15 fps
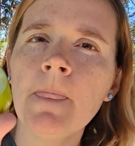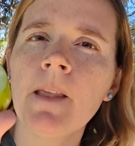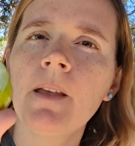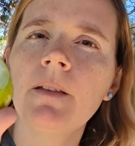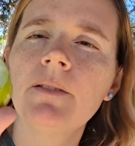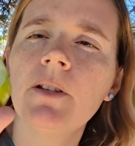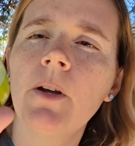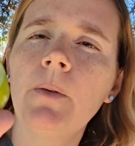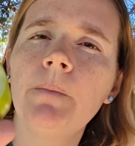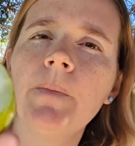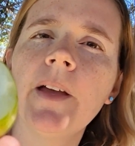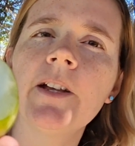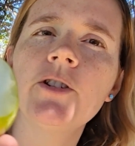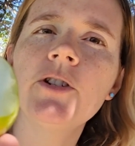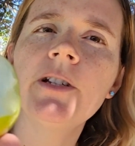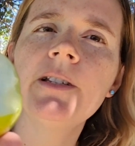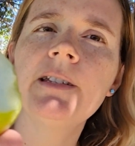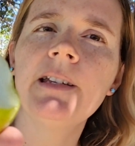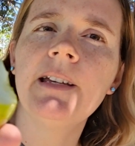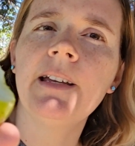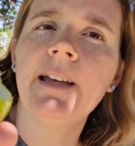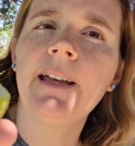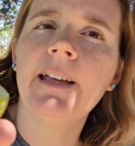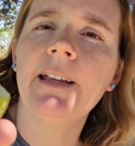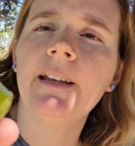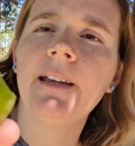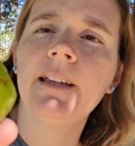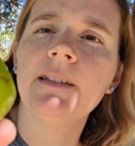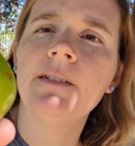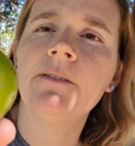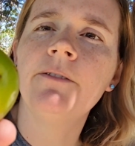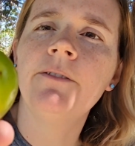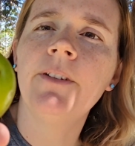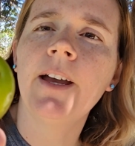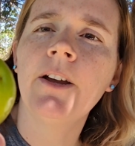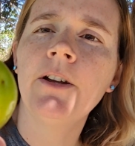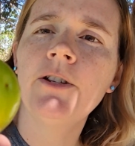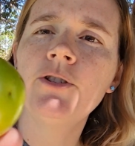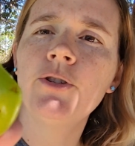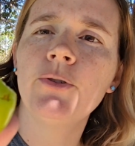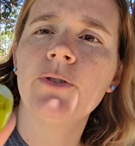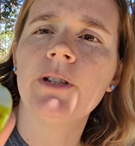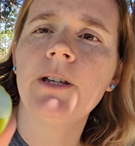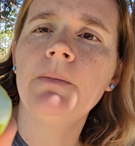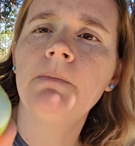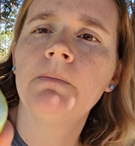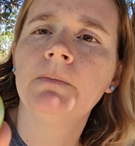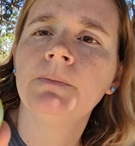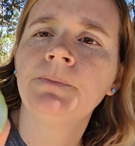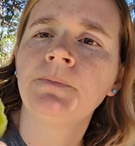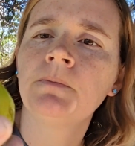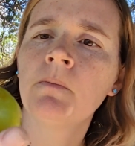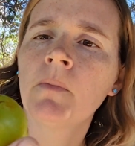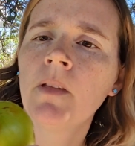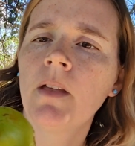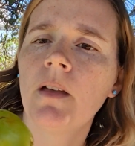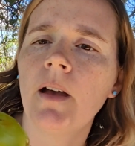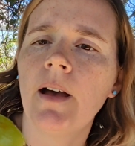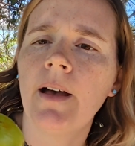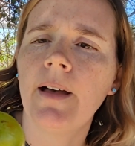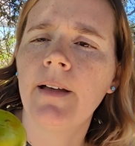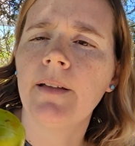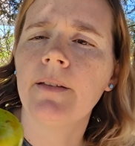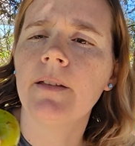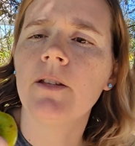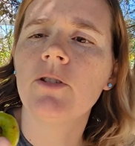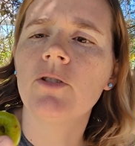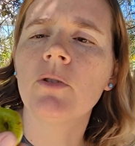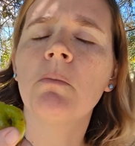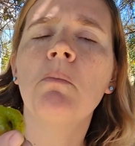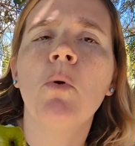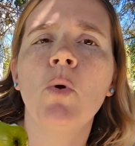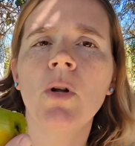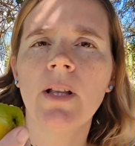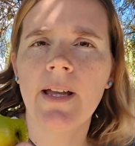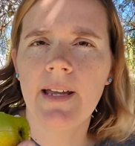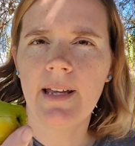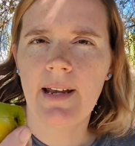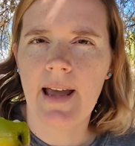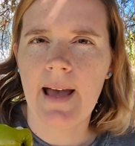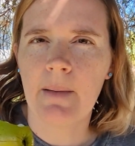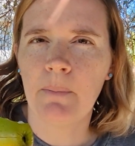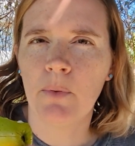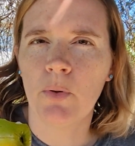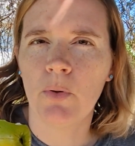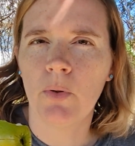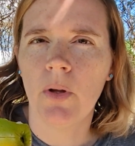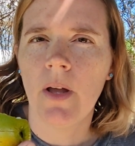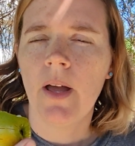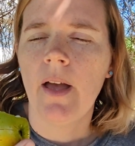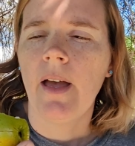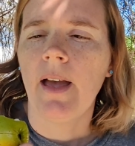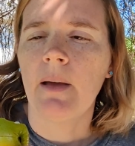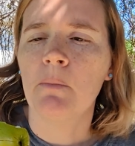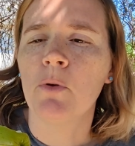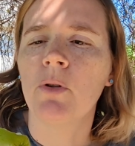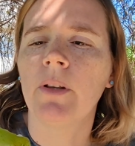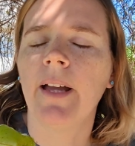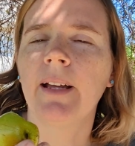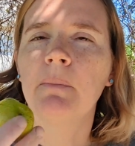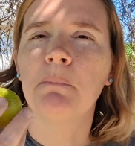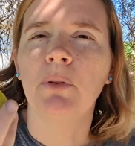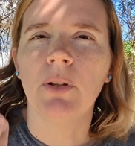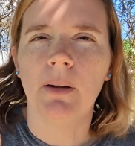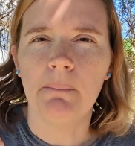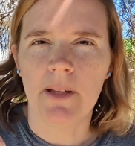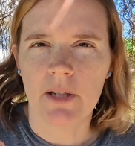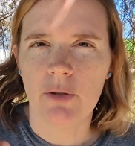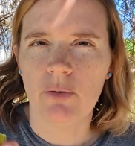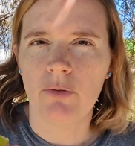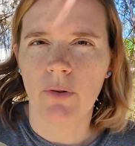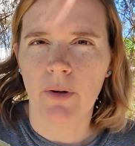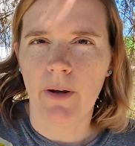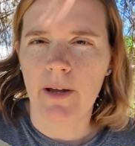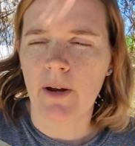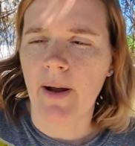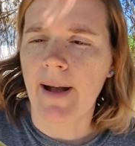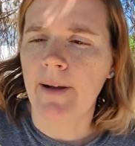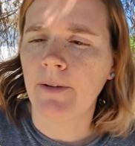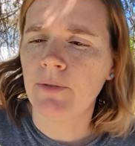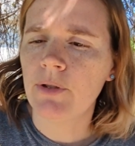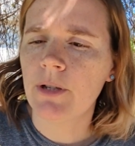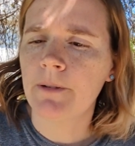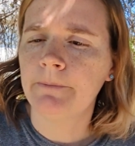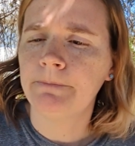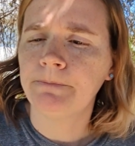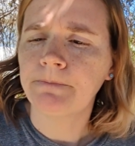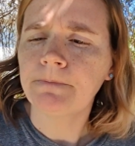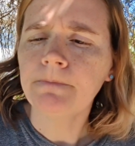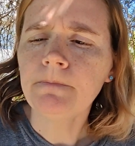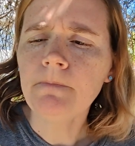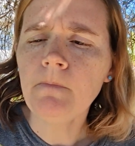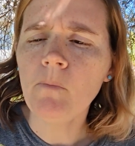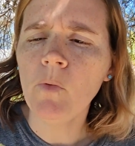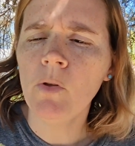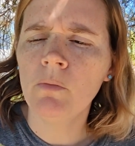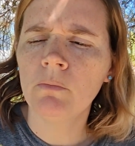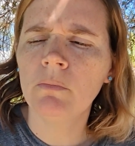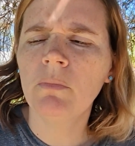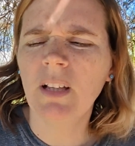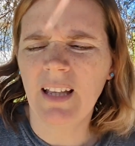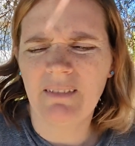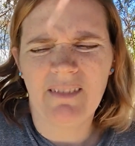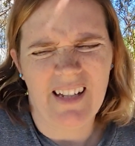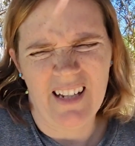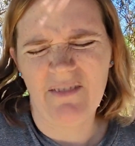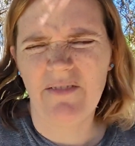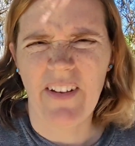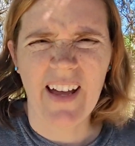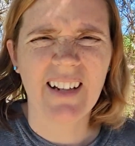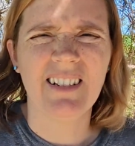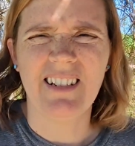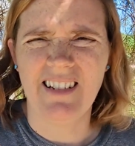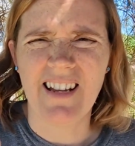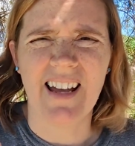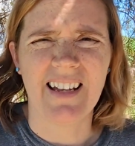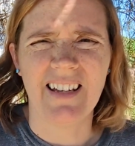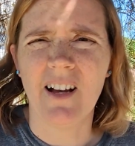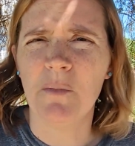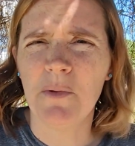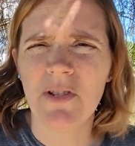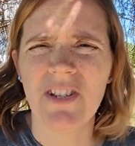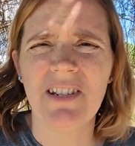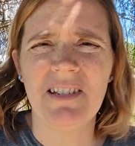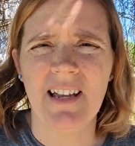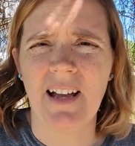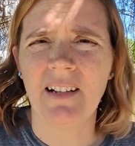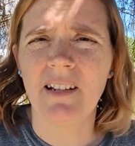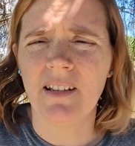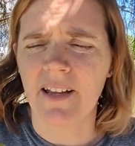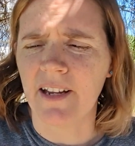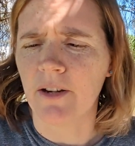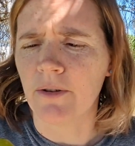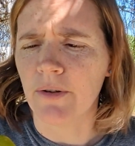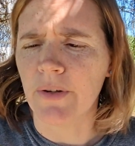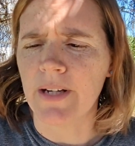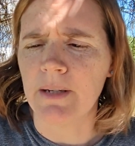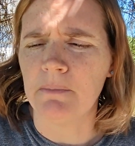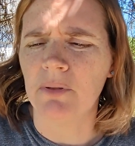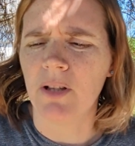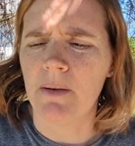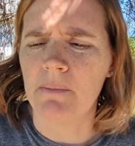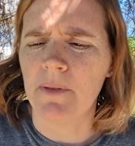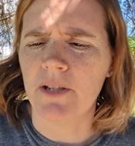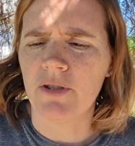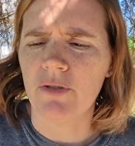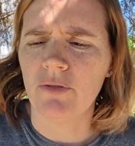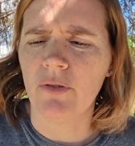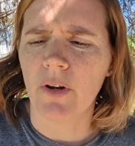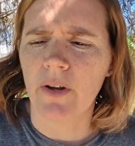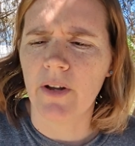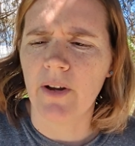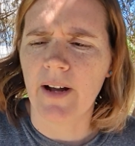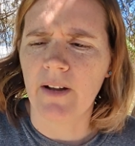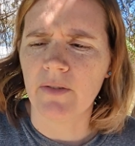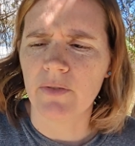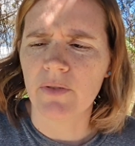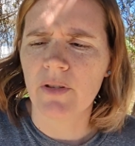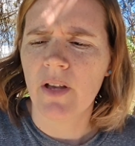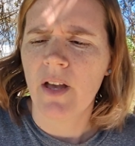So as you can see, it is very juicy. So more like an apple and more like a plum that you'd grow at your house. In fact, yeah, almost exactly like a green plum that you'd grow at your house.